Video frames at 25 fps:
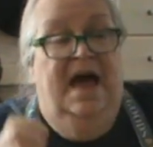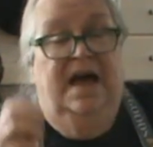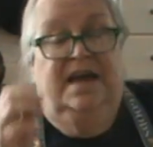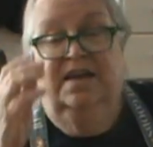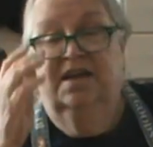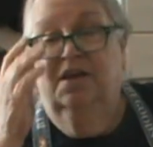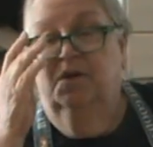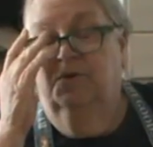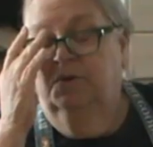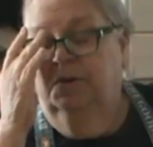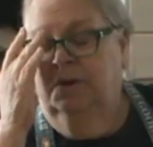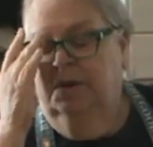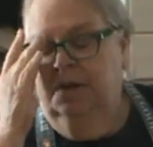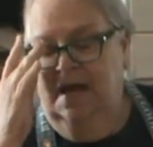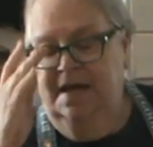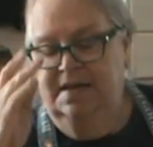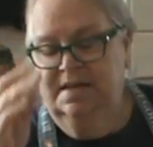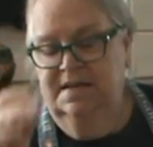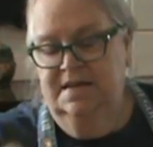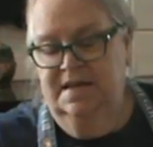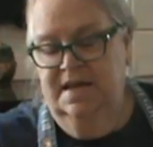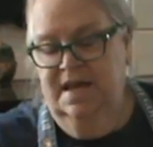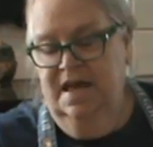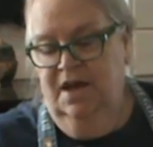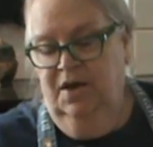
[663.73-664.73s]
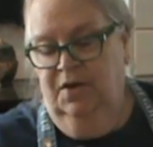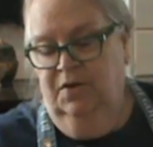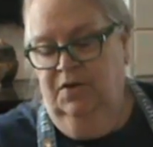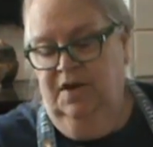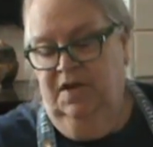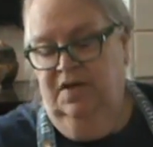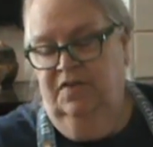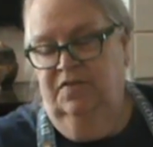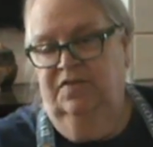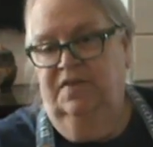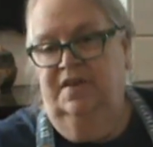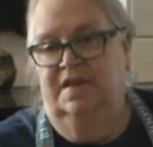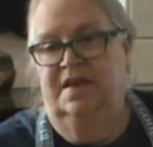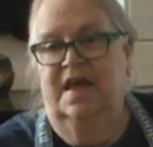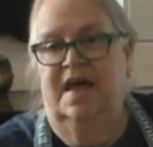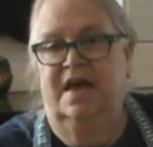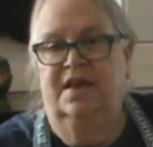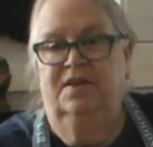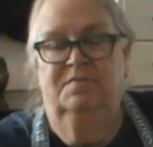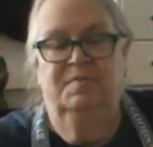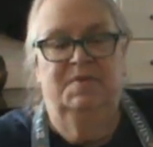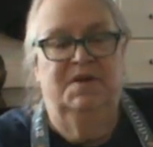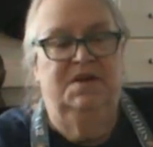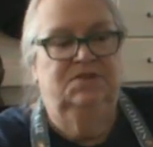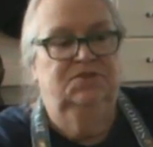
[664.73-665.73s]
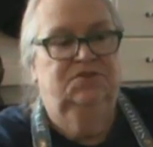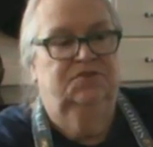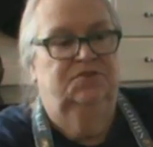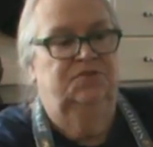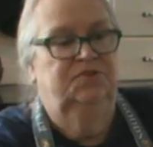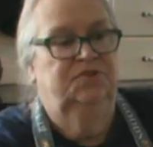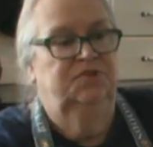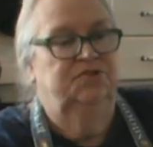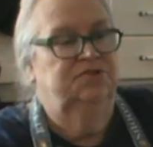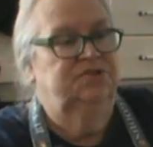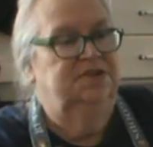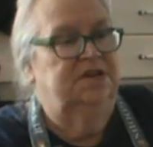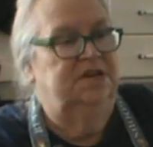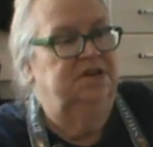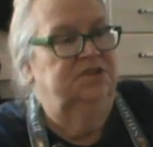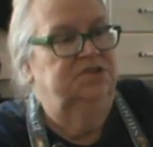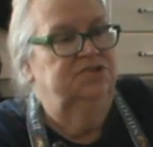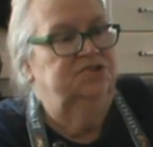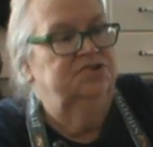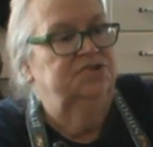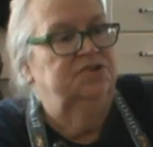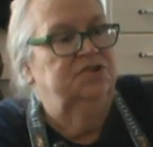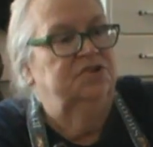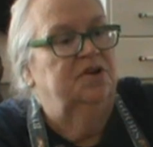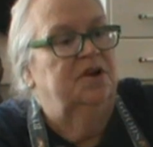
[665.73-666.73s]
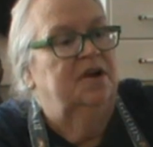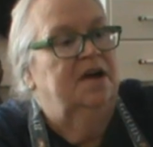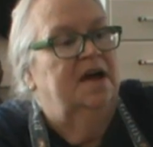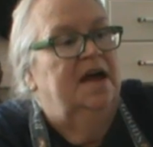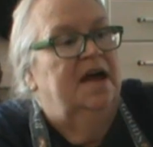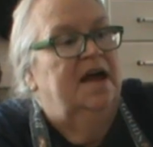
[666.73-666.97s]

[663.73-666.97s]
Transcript: You know, light and air is an enemy to your tincture.